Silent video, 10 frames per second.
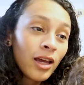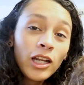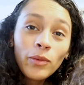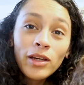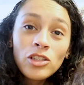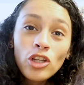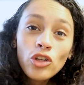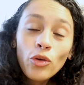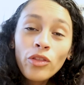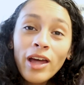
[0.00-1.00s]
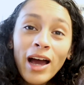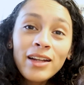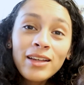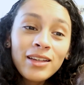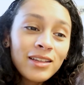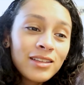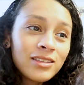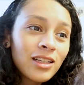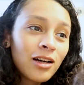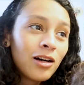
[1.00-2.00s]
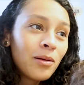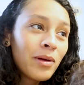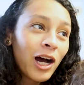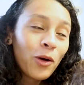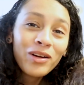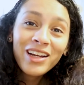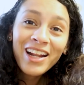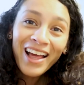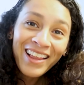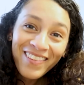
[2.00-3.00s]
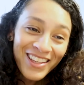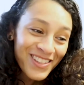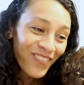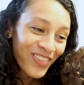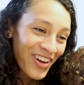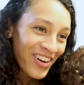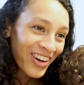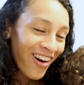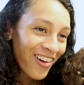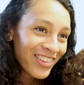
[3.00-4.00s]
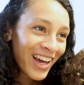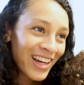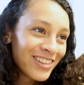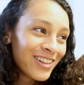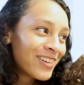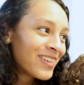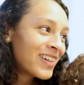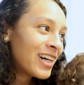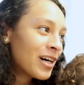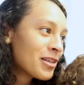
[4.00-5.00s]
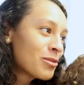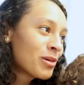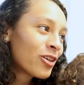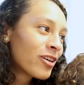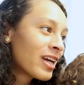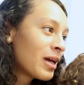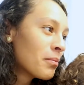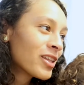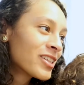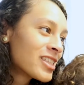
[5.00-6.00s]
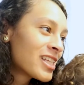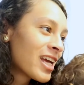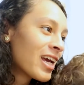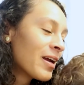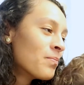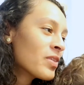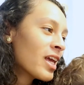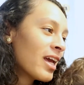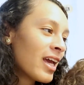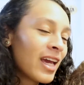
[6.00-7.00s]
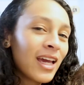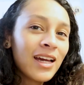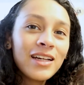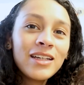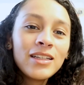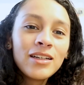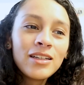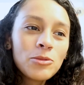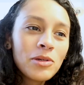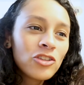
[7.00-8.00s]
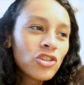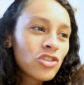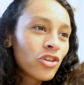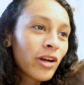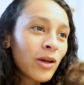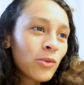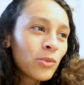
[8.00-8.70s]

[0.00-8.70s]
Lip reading: Anyways, so that is how we're gonna end this vlog on that note. It's been a great Mother's Day, and it's been just a great